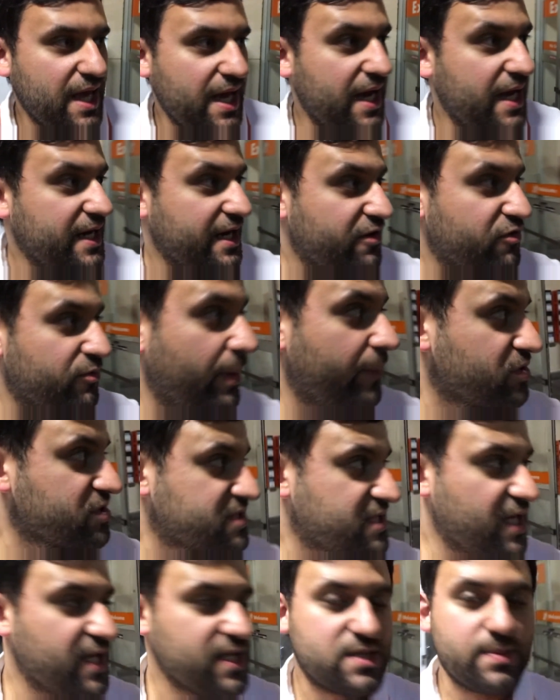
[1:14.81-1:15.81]
And I remember
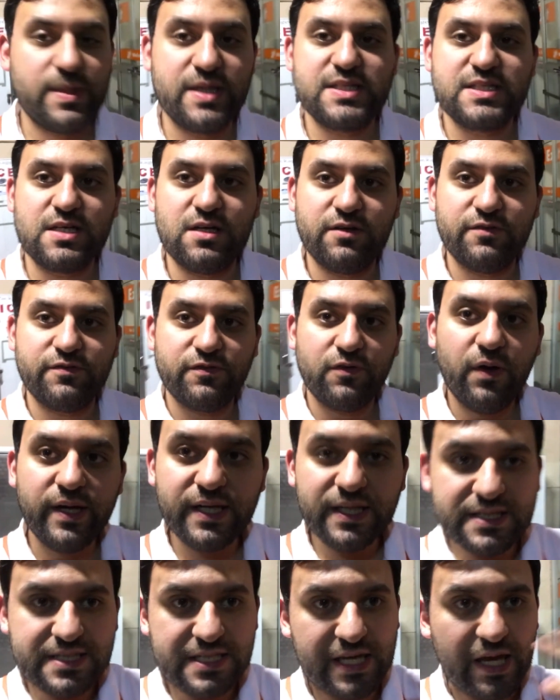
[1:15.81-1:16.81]
saying to myself, oh,
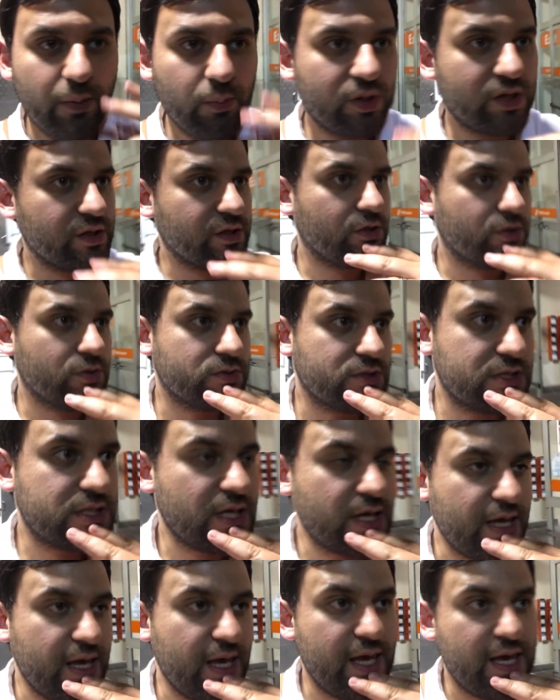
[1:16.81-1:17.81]
I need to get one of
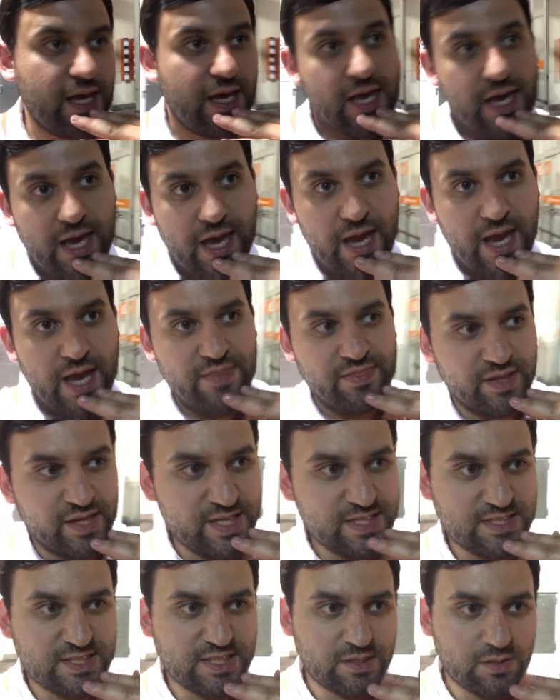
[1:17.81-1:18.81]
those. And
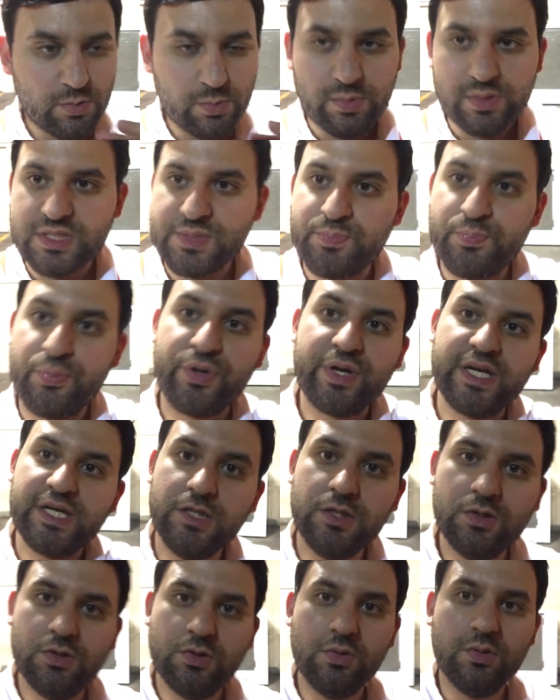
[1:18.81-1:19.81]
then I said, oh, it's pretty
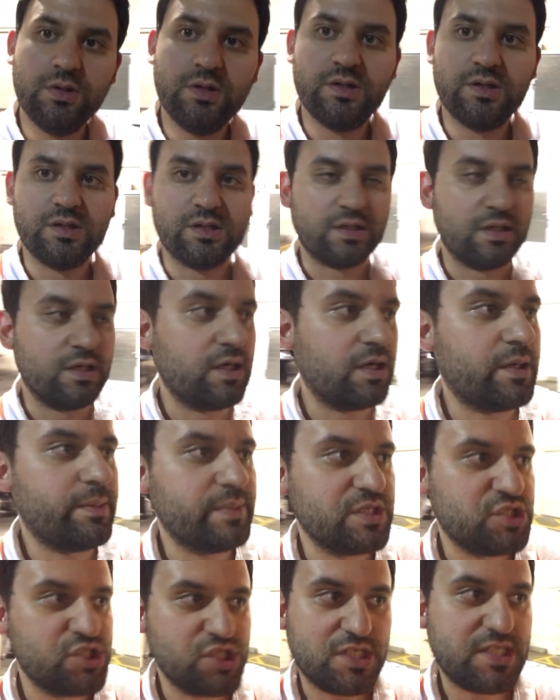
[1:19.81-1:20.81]
new.
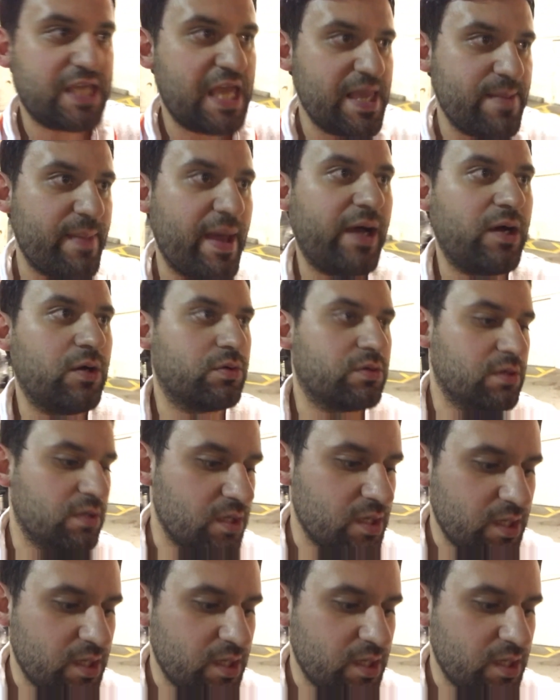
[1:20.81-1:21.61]
Um, it just came out.